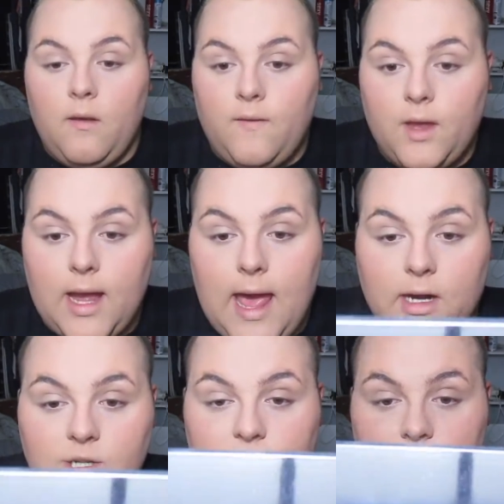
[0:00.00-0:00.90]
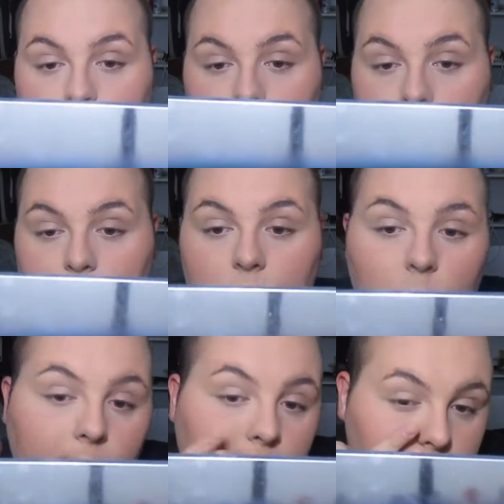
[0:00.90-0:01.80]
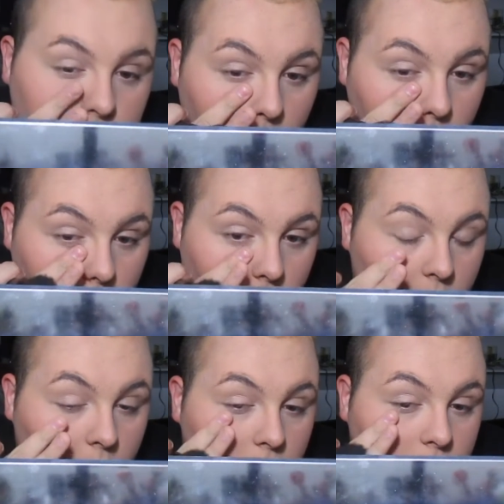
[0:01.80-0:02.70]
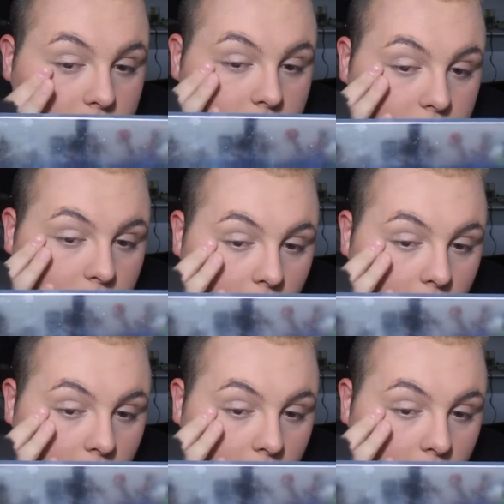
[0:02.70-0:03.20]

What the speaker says: feel like I actually dusted anything away because it feels,